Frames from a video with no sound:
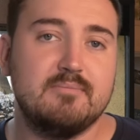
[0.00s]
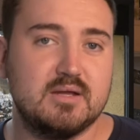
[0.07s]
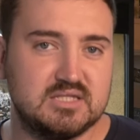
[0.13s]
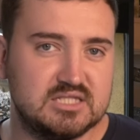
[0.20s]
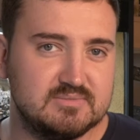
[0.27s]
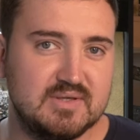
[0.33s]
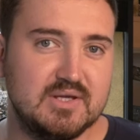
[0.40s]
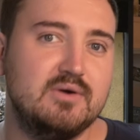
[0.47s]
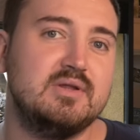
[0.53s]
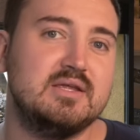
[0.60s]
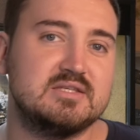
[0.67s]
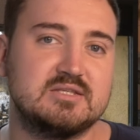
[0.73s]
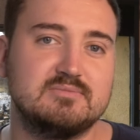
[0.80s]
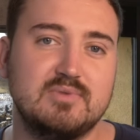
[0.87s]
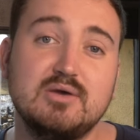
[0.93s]
But to be
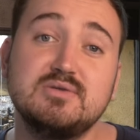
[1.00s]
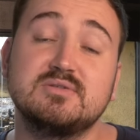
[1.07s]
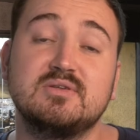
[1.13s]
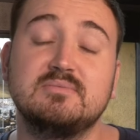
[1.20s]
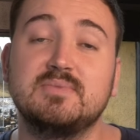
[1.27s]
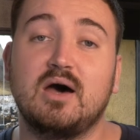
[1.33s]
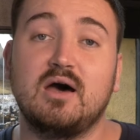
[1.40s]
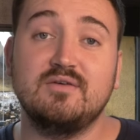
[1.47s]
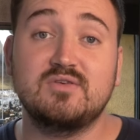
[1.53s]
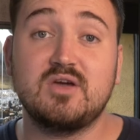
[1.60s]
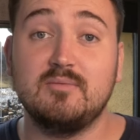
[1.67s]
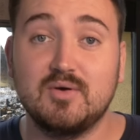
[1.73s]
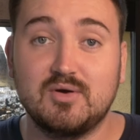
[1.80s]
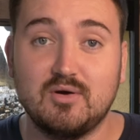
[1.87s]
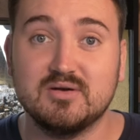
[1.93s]
honest, most of them that I've
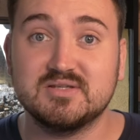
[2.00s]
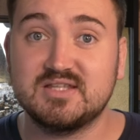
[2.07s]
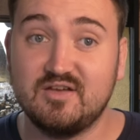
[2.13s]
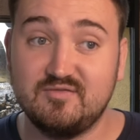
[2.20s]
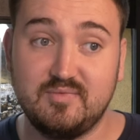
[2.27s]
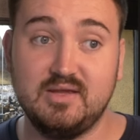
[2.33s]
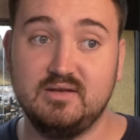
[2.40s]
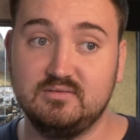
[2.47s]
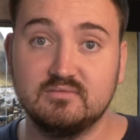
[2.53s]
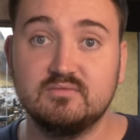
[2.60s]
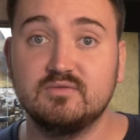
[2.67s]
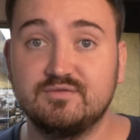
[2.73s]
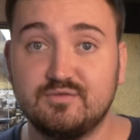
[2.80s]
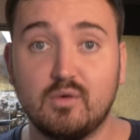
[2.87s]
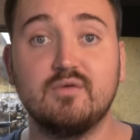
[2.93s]
come across have been
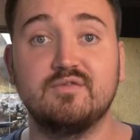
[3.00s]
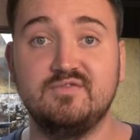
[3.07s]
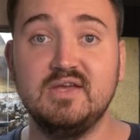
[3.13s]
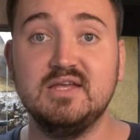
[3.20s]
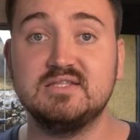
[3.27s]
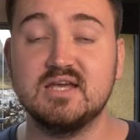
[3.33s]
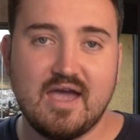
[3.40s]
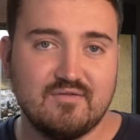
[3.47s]
4 feet.